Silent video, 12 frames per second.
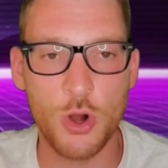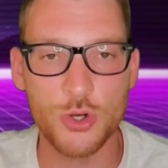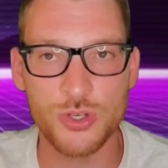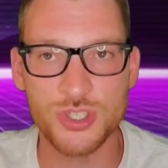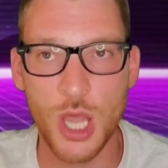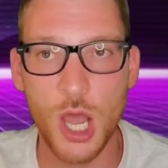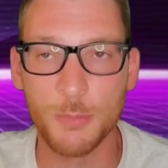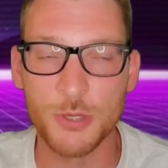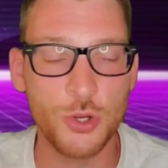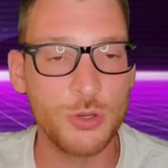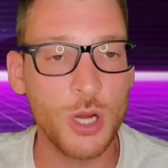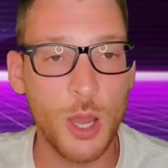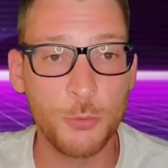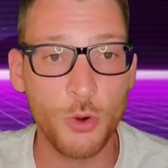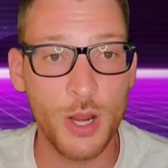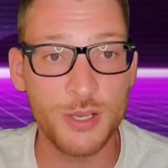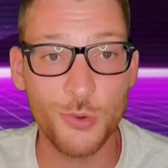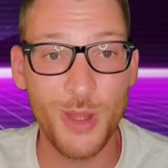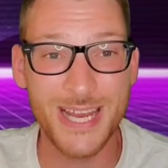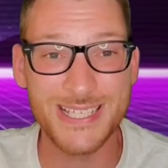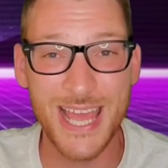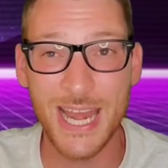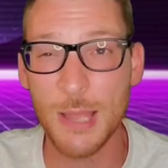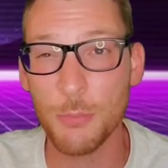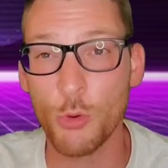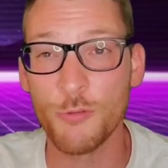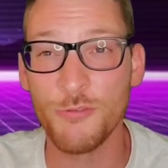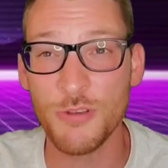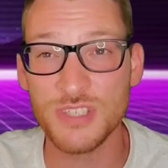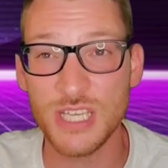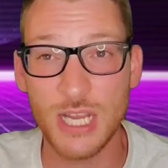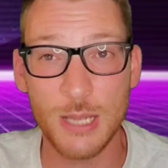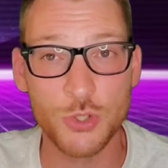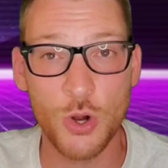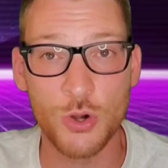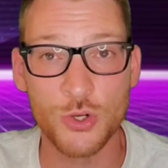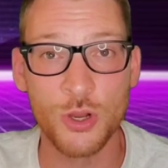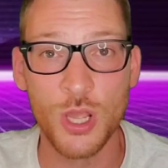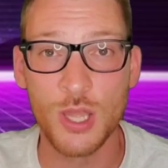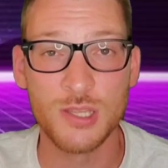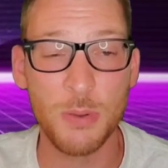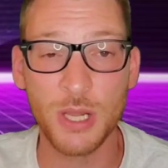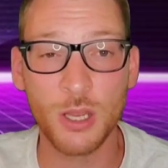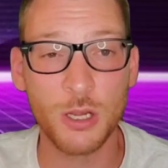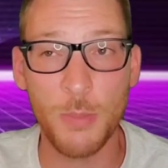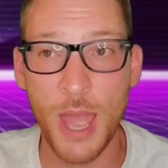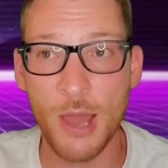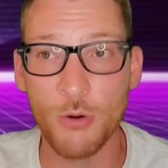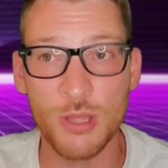amp charger stock, but you can upgrade to a 10 amp or 15 amp charger. Depending on your